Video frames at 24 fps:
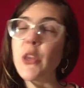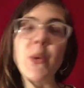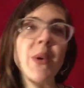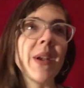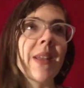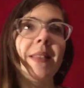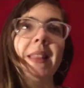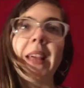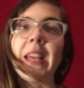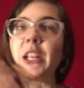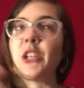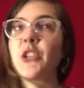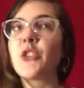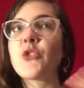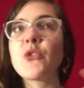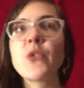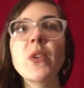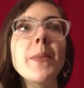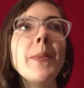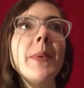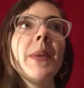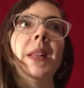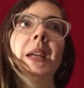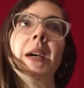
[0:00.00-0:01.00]
like
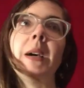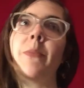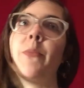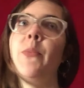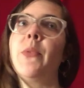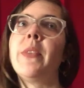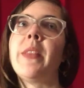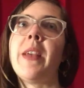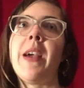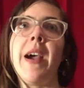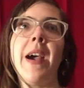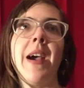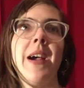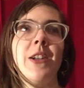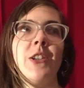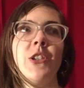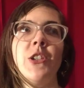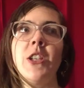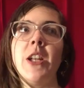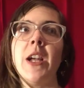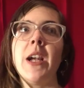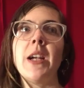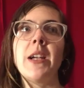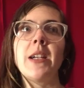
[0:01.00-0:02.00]
triple up with the
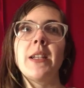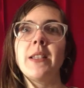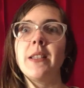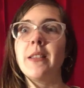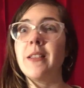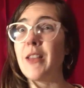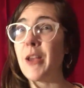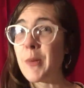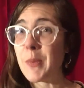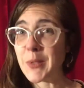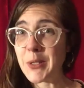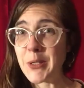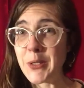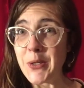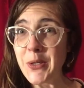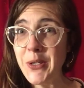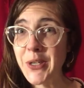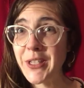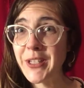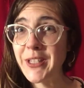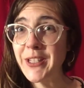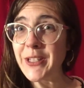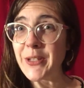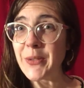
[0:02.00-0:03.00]
hashtags and the
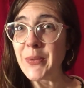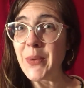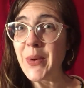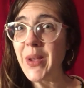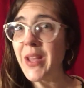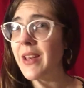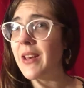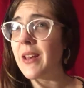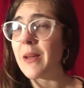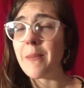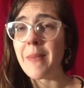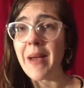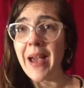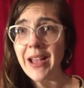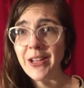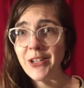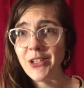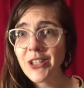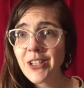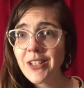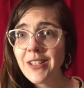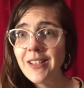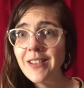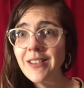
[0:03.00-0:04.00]
opportunities to win.
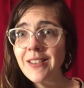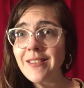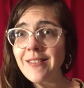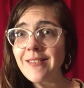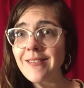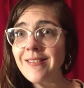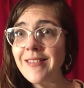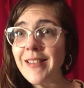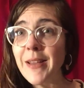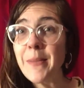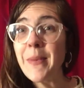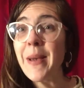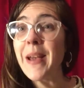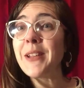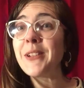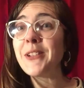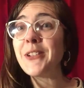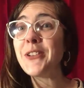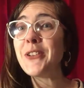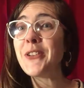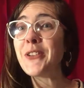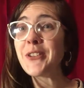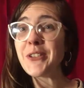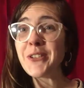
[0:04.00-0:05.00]
Imagine
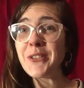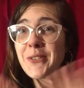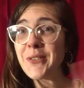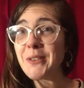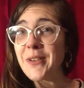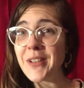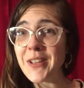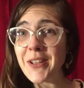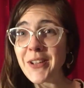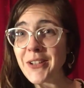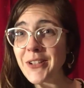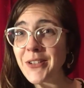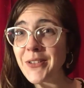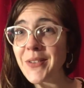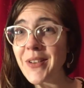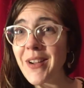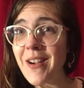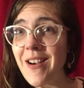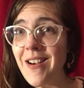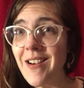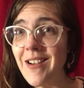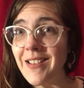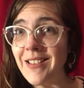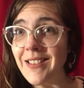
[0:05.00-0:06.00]
you could do it
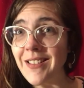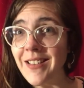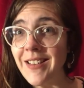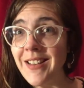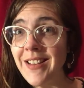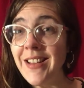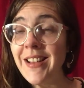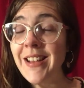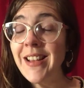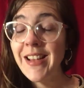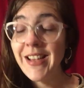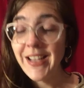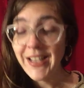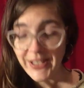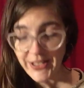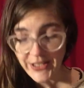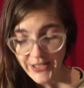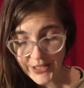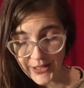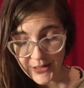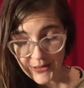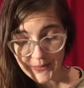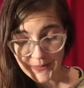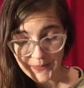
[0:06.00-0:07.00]
all.
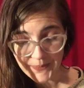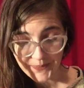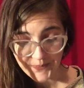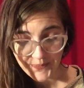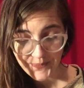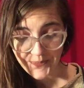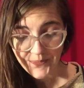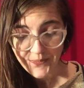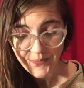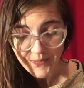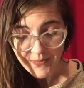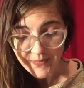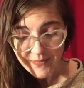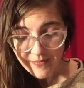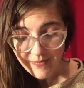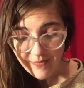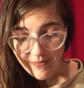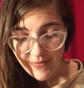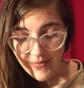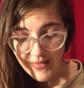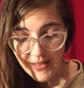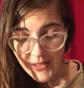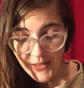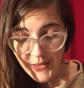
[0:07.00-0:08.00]
So
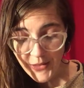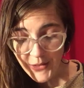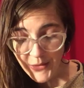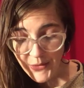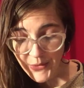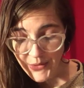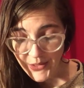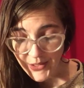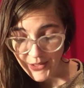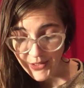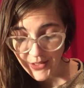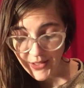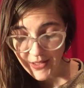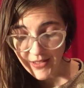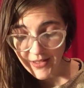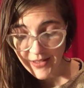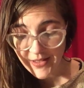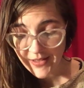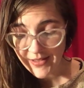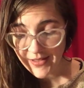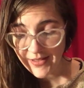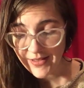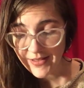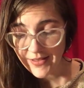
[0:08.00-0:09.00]
those are
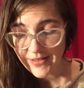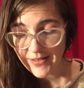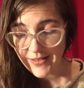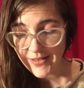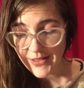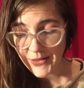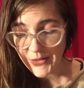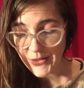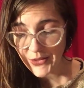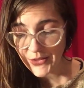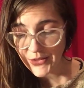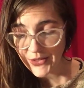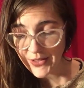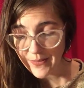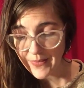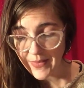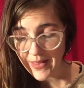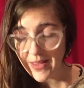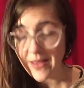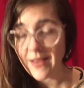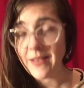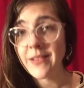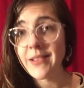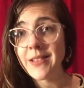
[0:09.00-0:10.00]
some
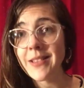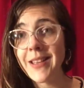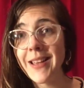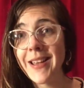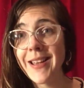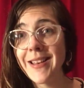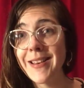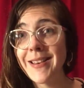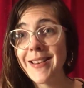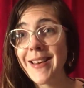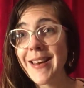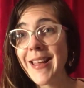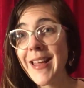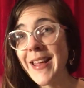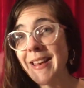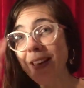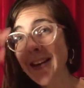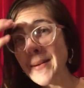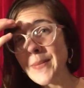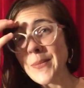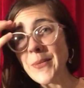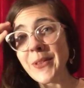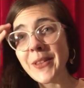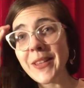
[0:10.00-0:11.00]
things, and
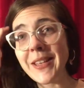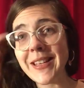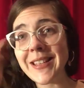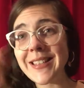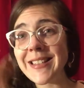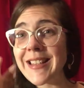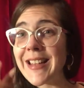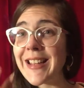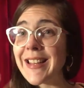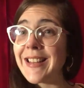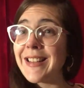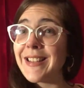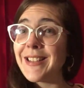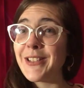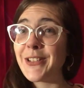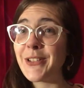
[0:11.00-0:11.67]
I'm really excited